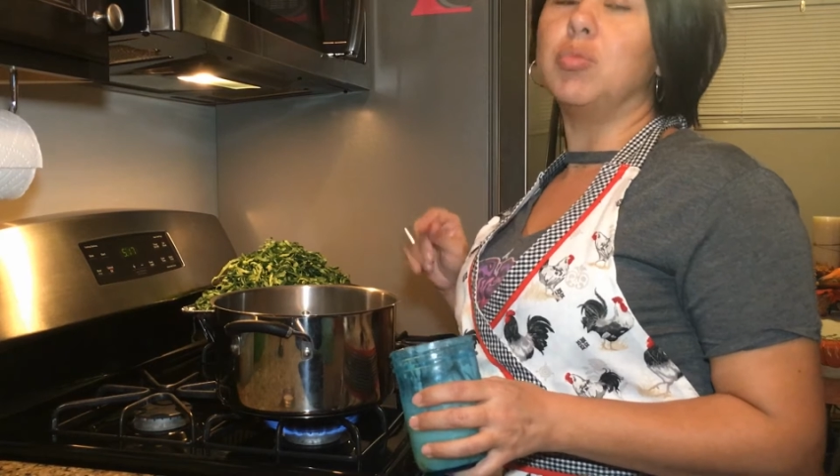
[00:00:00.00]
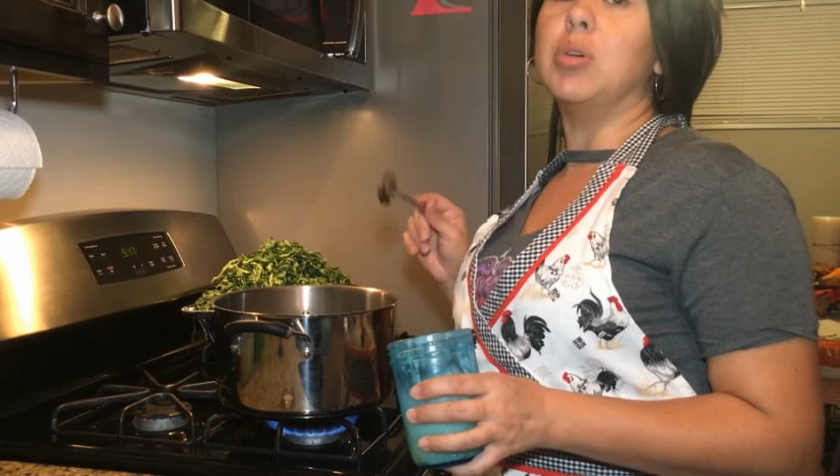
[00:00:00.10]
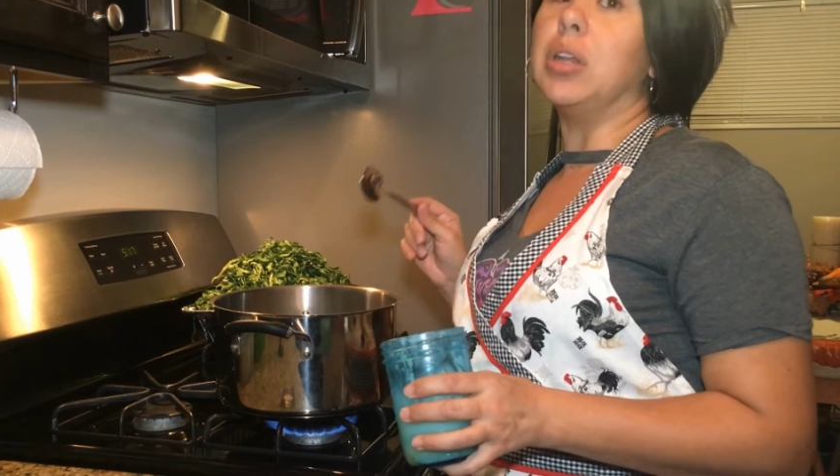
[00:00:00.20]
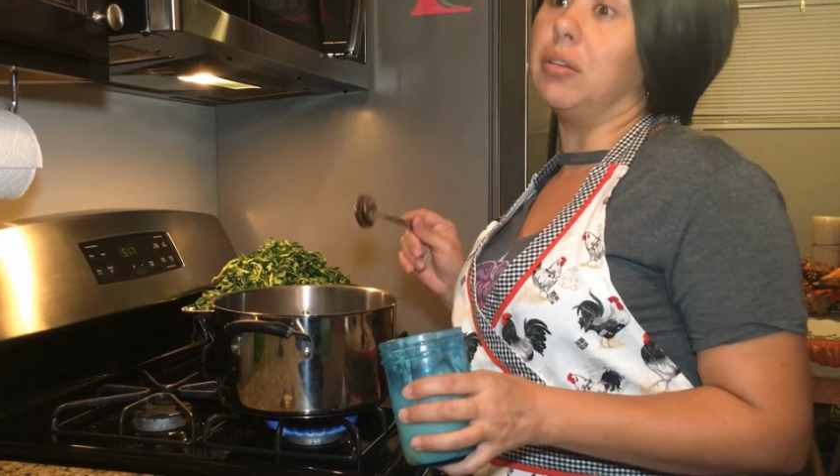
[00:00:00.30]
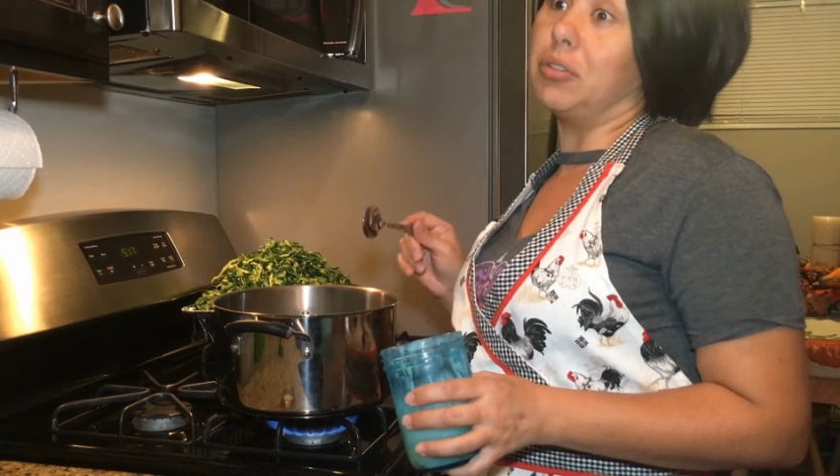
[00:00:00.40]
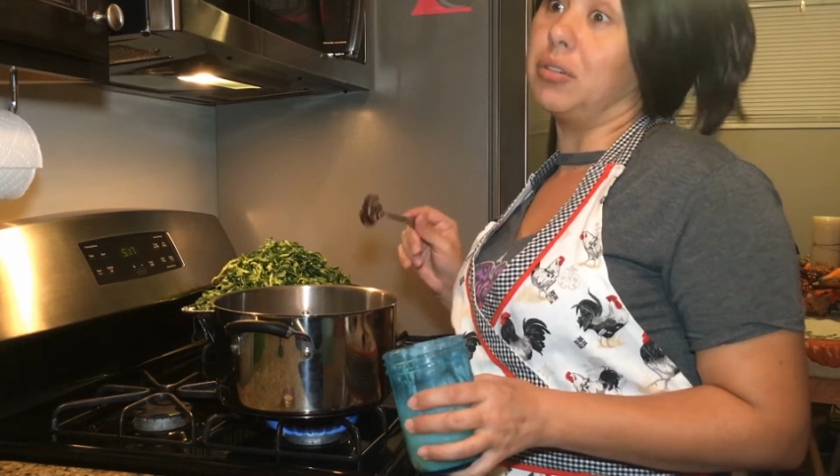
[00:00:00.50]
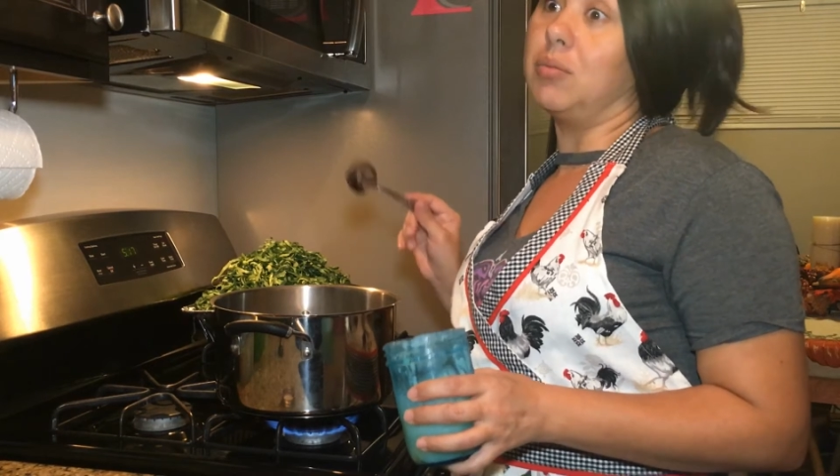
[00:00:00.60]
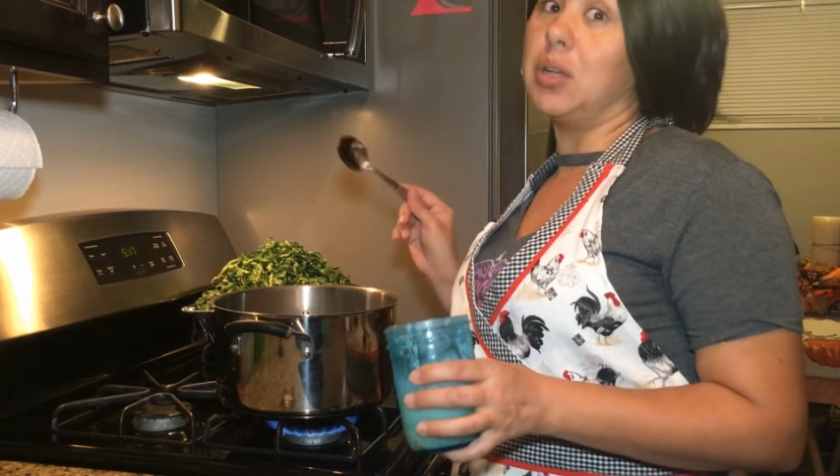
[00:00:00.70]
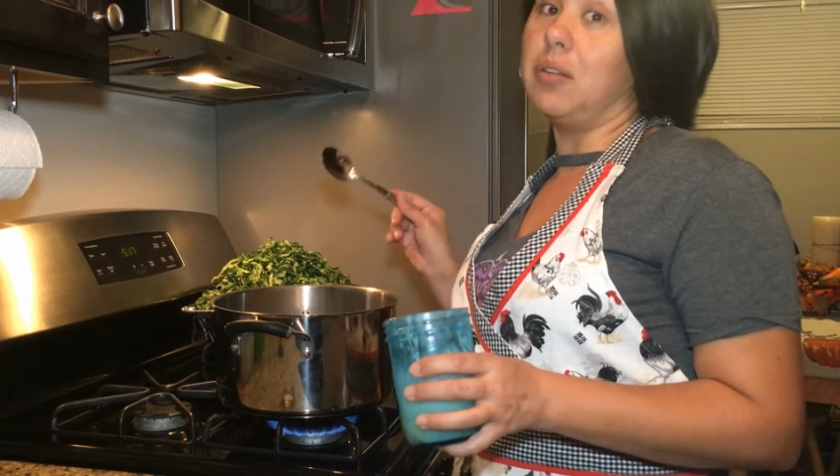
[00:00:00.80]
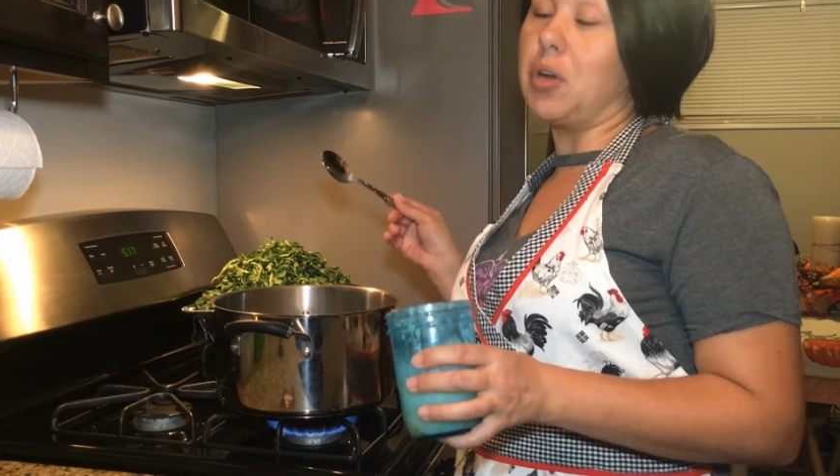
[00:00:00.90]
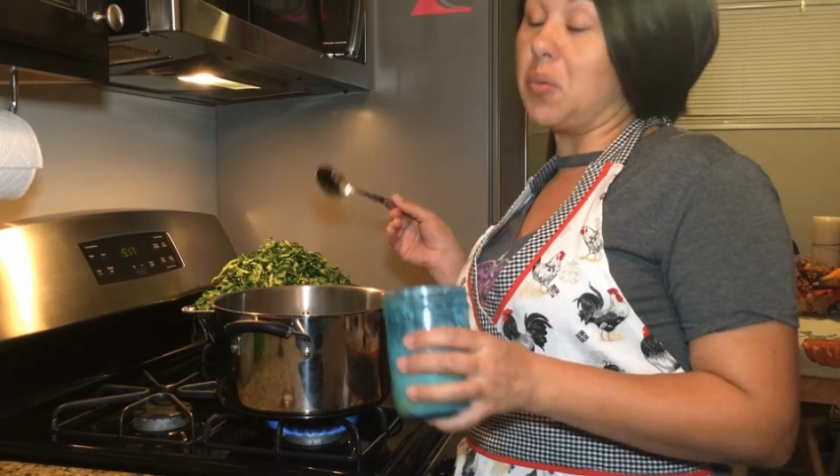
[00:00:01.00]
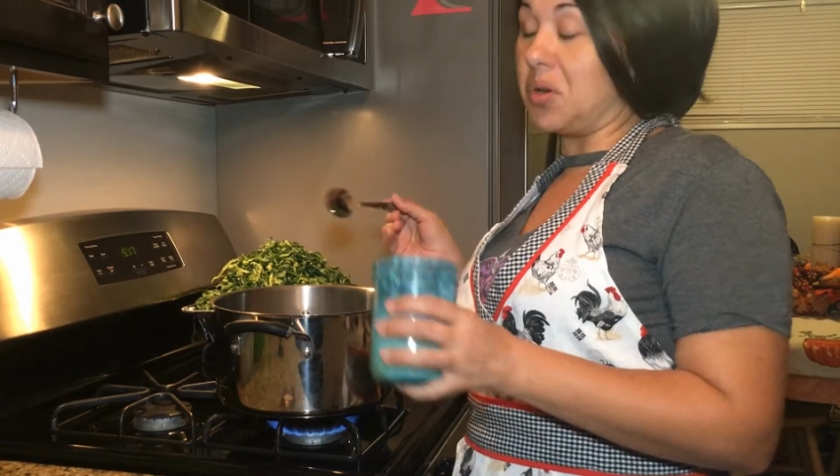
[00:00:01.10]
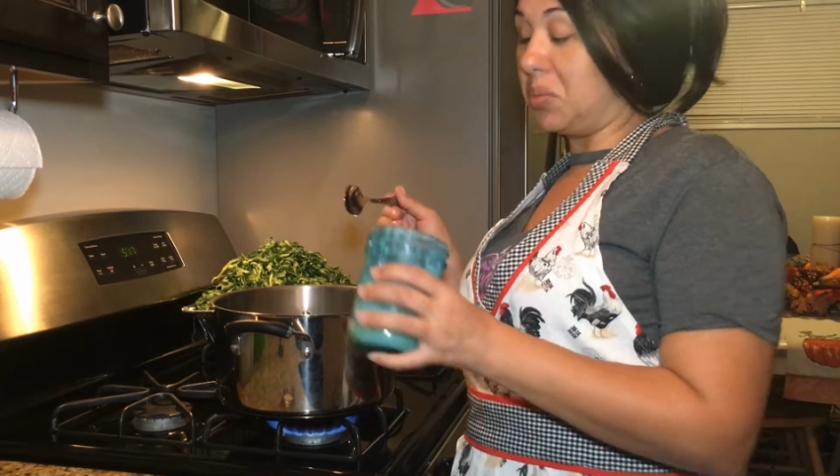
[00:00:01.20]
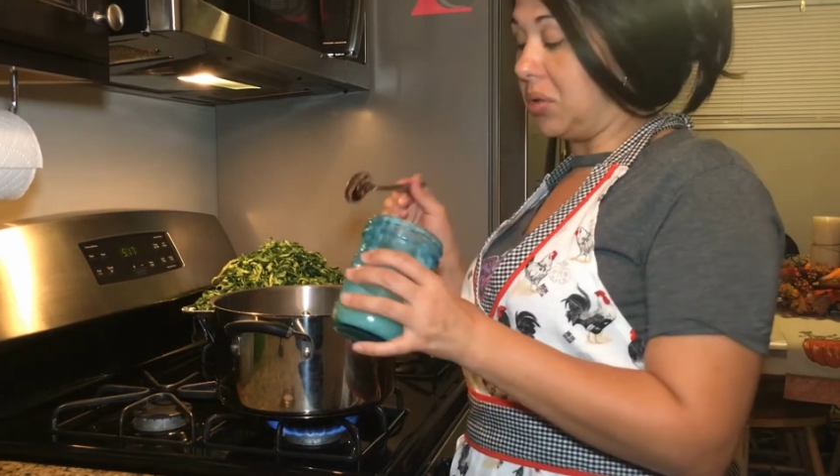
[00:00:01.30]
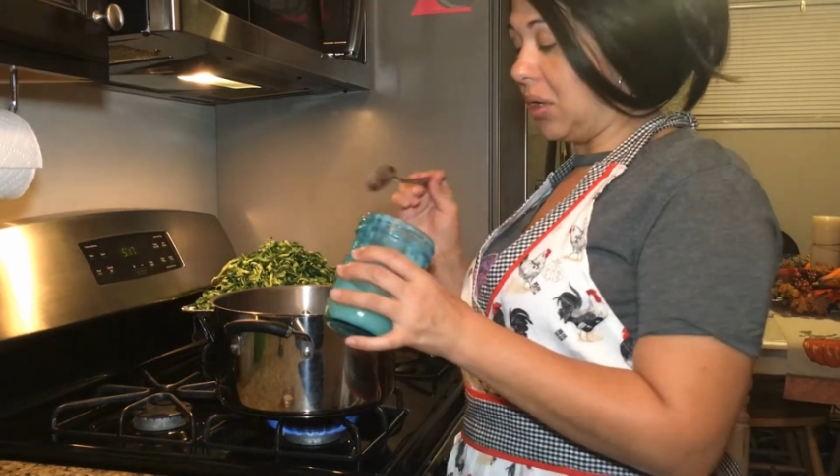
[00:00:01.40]
whatever I
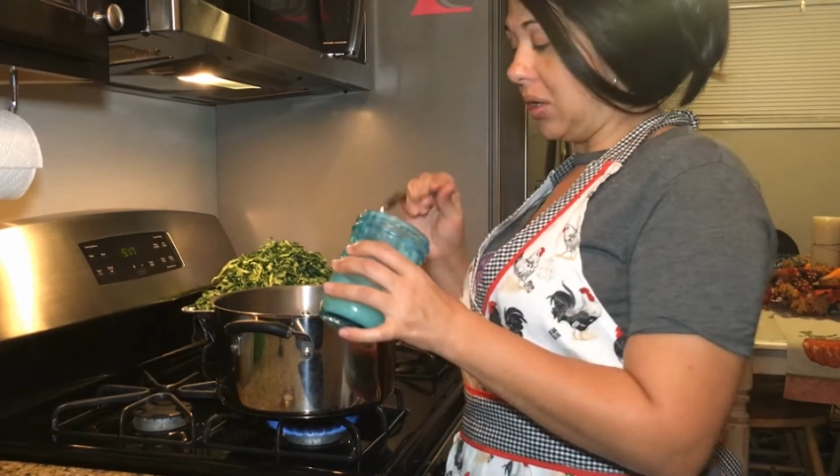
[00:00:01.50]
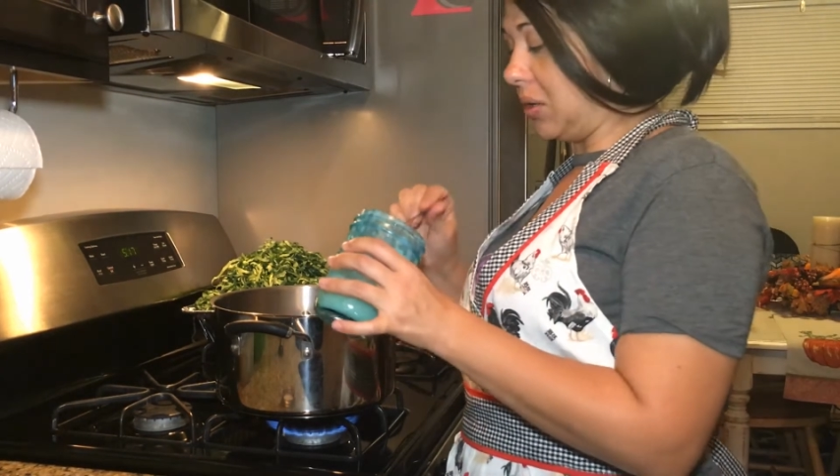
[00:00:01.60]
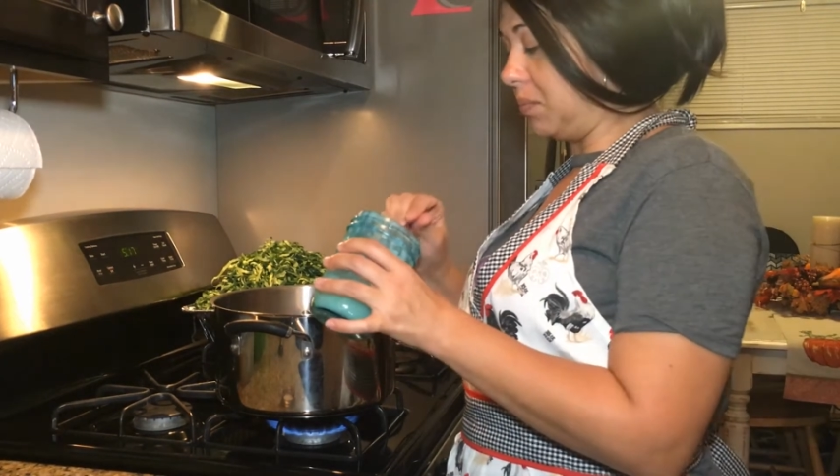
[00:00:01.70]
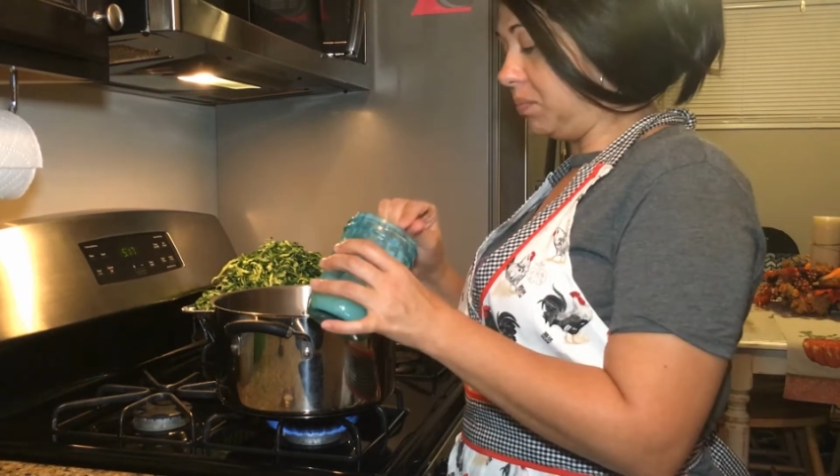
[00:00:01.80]
want to put it in.